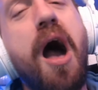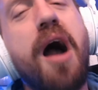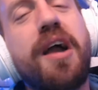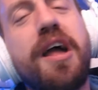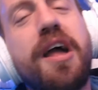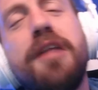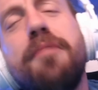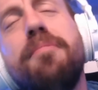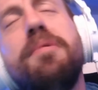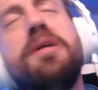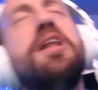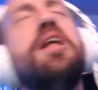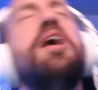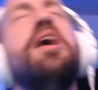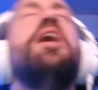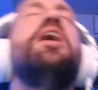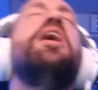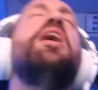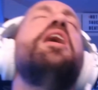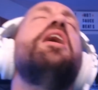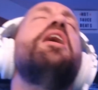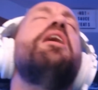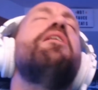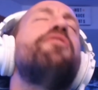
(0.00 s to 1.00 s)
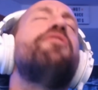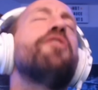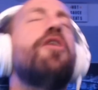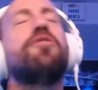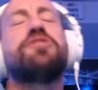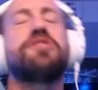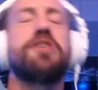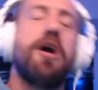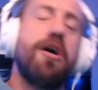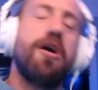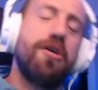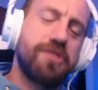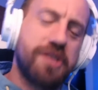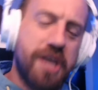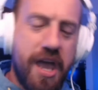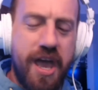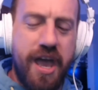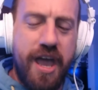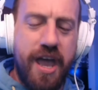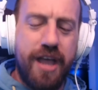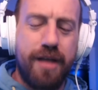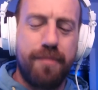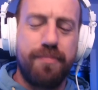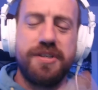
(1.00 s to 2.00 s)
Gonna be love. Hold the sauce
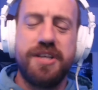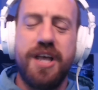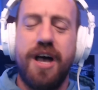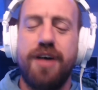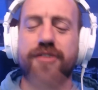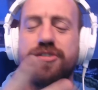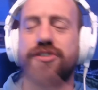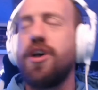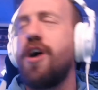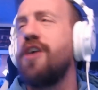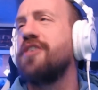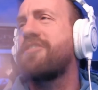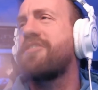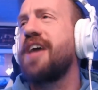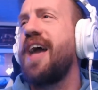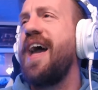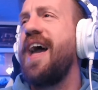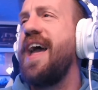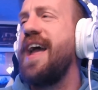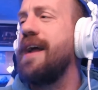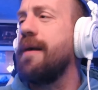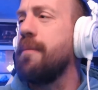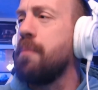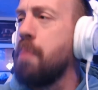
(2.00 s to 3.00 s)
gang. Peace out, sauce gang.